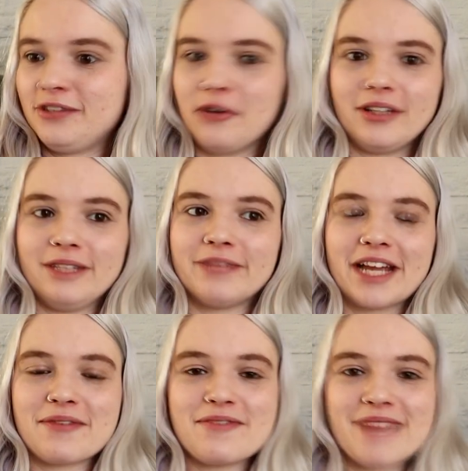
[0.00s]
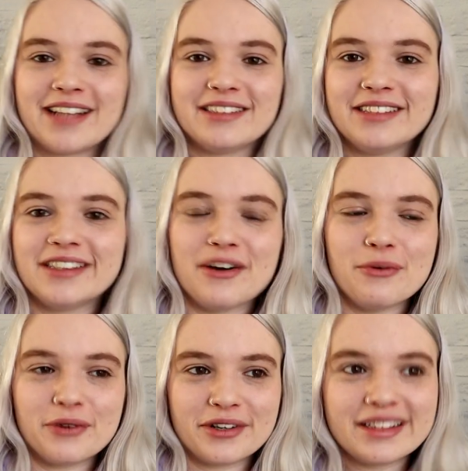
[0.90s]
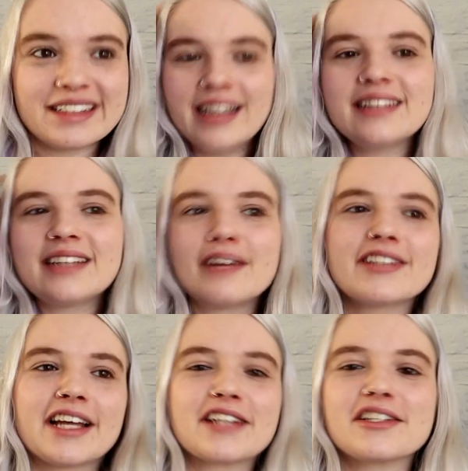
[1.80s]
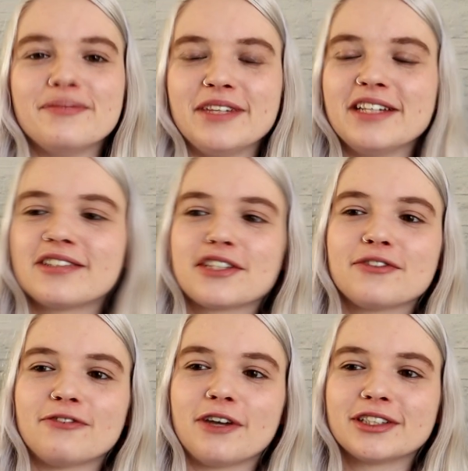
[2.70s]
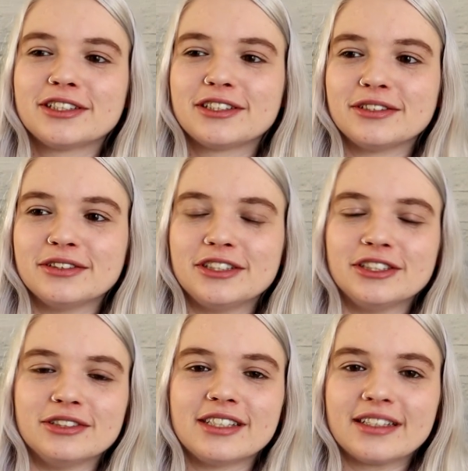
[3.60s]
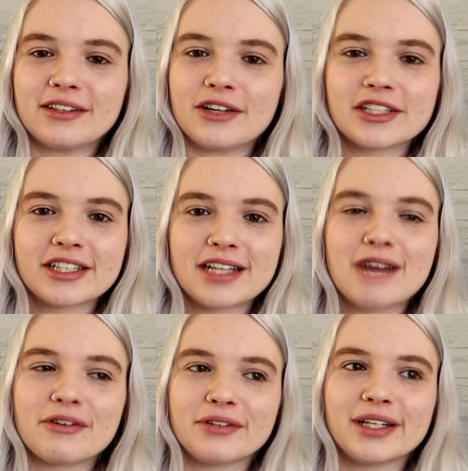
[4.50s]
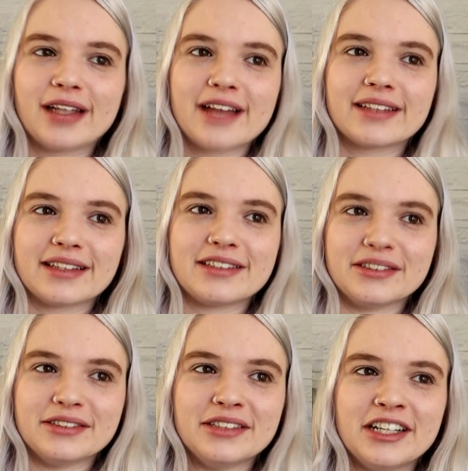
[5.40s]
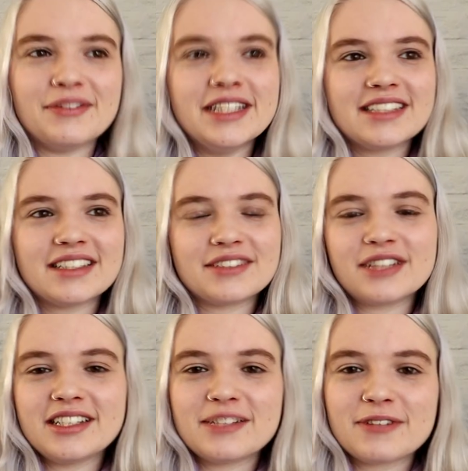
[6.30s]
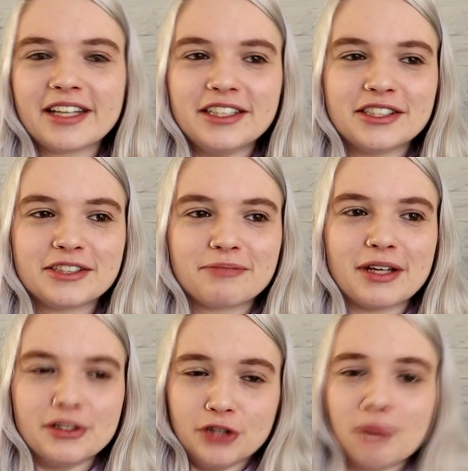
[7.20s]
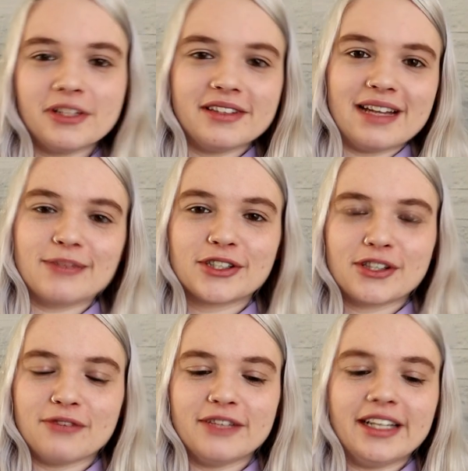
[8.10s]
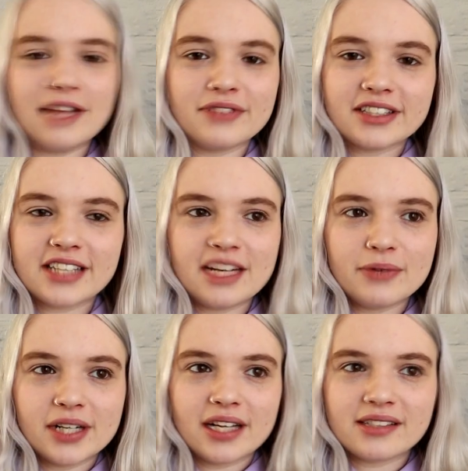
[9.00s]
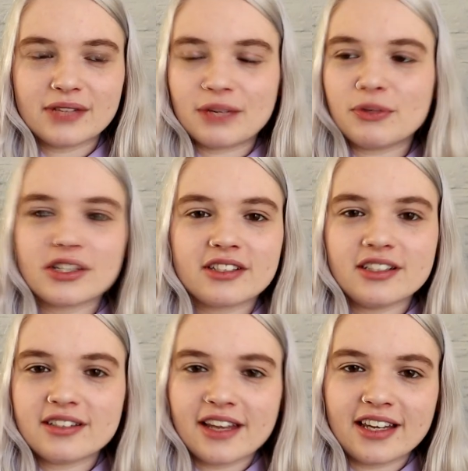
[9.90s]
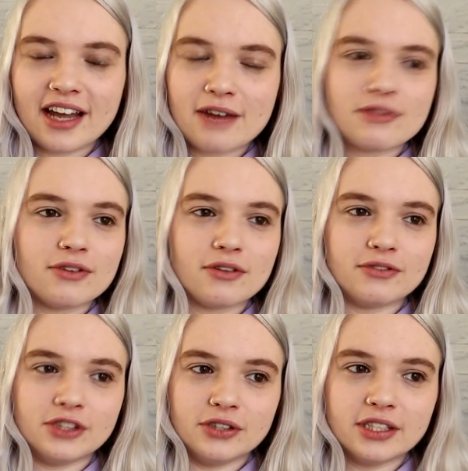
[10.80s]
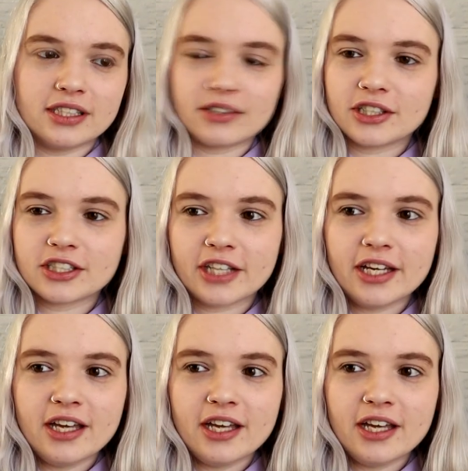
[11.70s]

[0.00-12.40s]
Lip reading: totally bringing me back to the old world. And that Daryl's actually being such a father to Judith and RJ now. I really like that too. I mean, it really seems like he just adopted them or something. And if there's anyone I want to see take care of Judith and RJ,